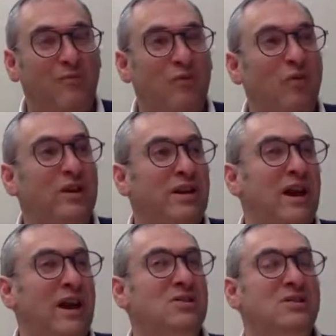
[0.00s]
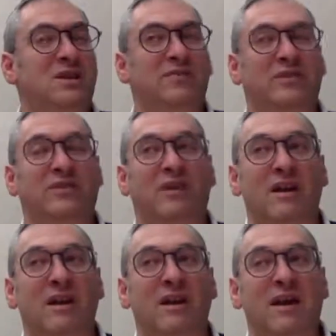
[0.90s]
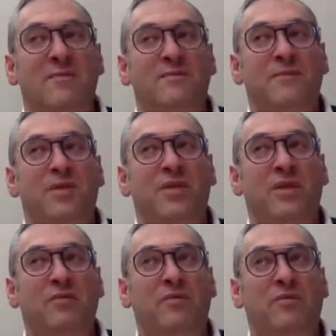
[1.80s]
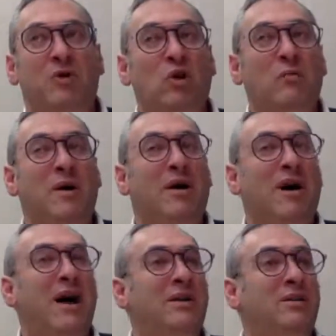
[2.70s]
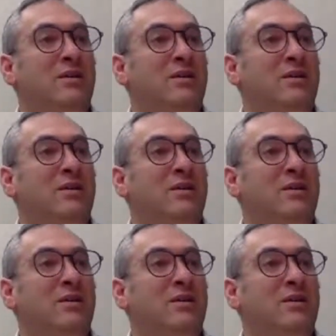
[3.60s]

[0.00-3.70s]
fully conscious of is we talk about Hanukkah.